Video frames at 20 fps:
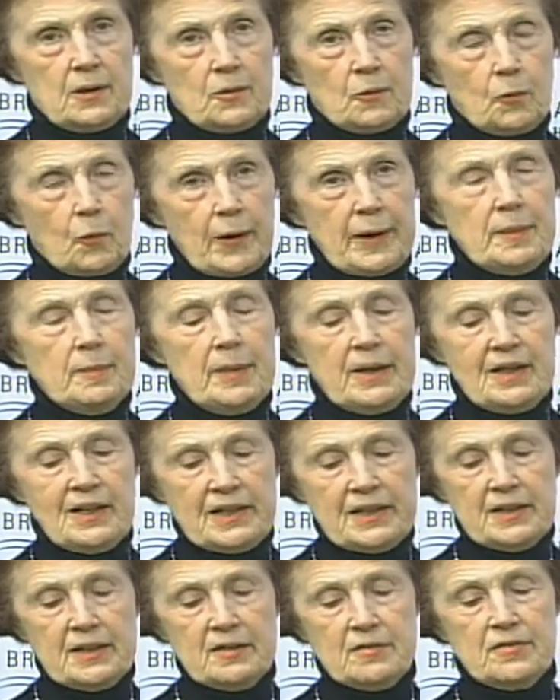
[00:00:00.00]
We
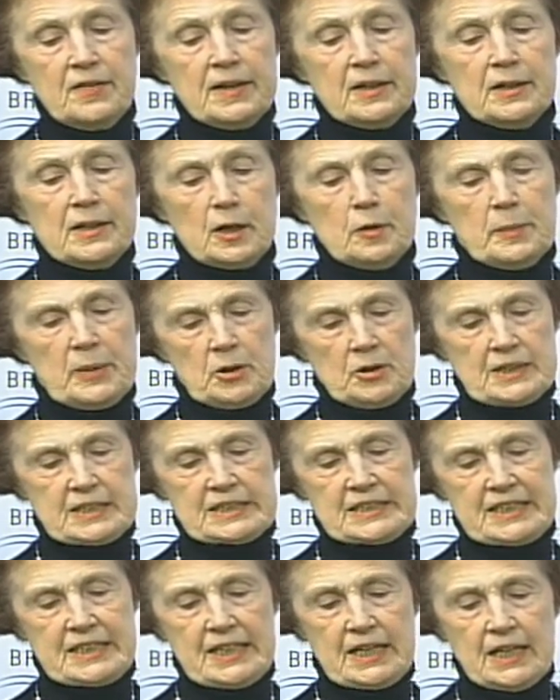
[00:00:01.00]
believe in
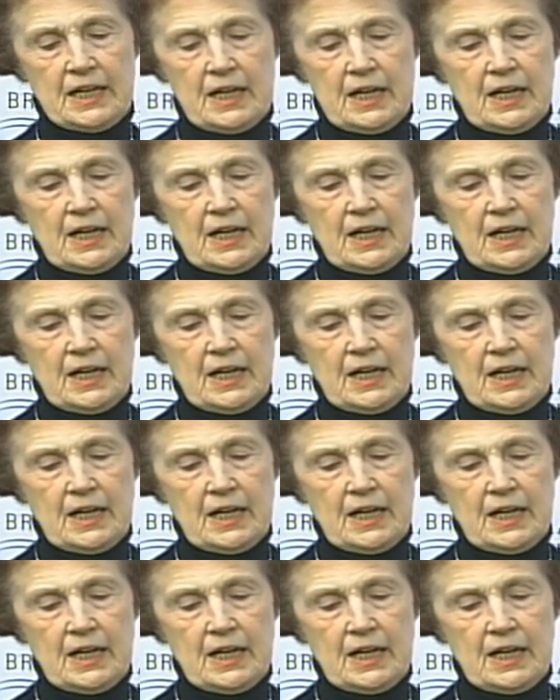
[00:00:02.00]
community.